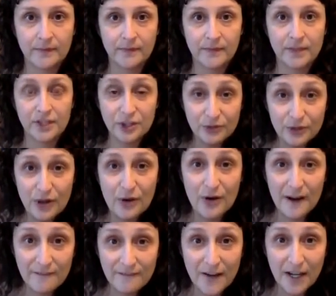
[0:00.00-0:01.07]
Do you know
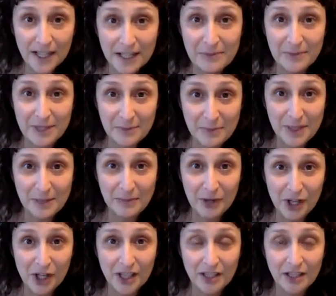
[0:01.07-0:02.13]
what I fucking mean,
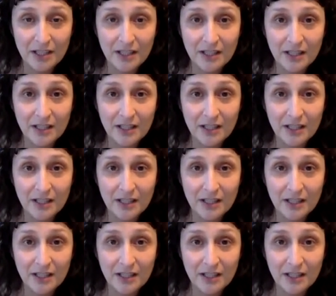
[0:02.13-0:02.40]
people?